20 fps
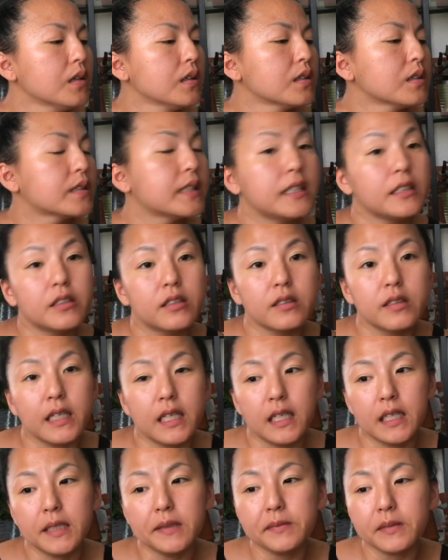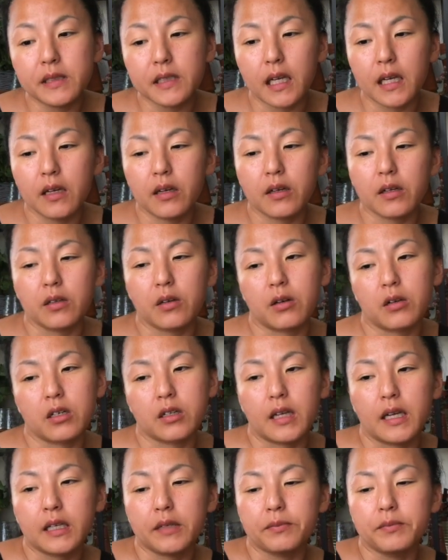clean your leaves, and or
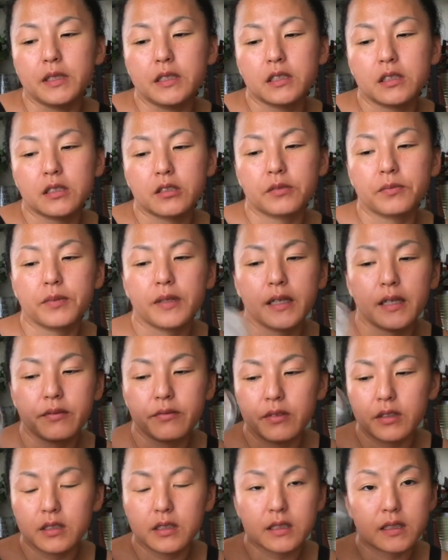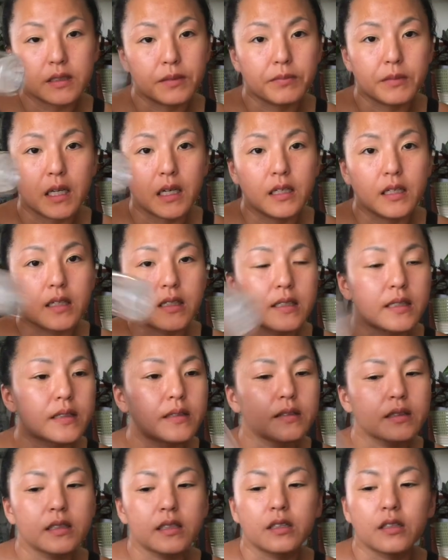like mist your plant with some kind
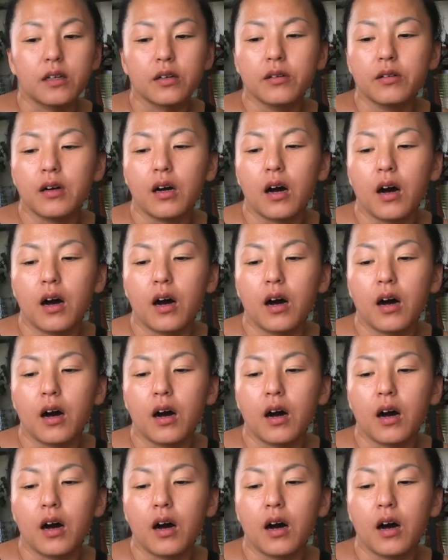of, you know,